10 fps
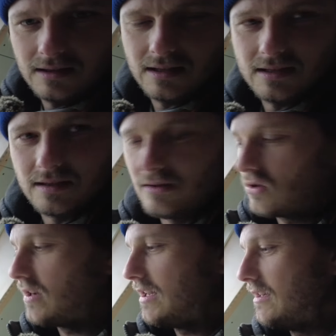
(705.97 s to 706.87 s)
These are the
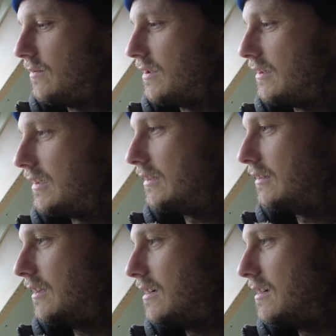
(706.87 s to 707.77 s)
Chinese ones.
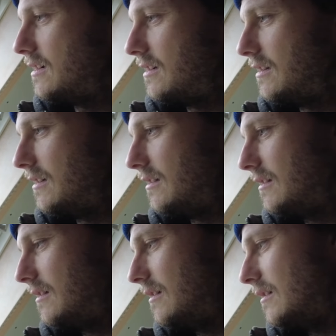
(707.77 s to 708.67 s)

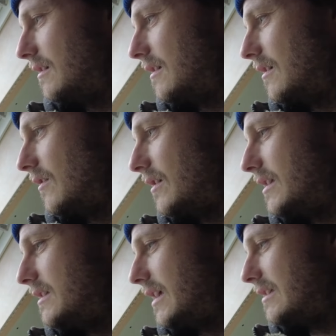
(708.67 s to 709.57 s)
I
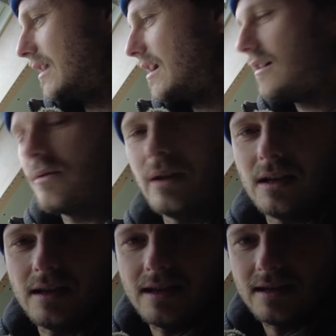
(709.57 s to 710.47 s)
did test it out
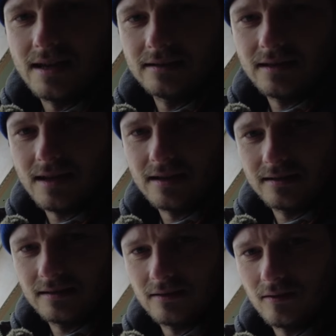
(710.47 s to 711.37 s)
quickly
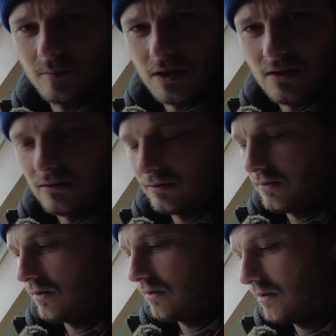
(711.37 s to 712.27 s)
downstairs on my glass
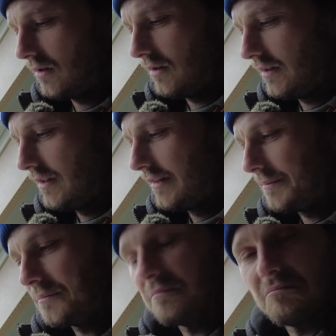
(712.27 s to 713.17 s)
door.
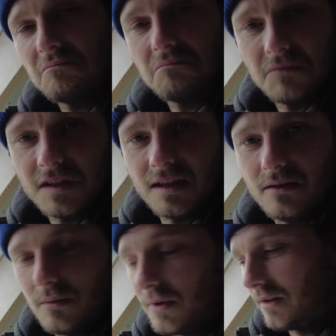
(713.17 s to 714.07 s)
It
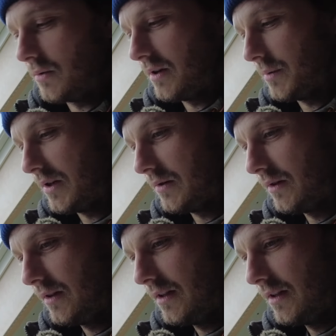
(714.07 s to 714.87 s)
seems to work quite well.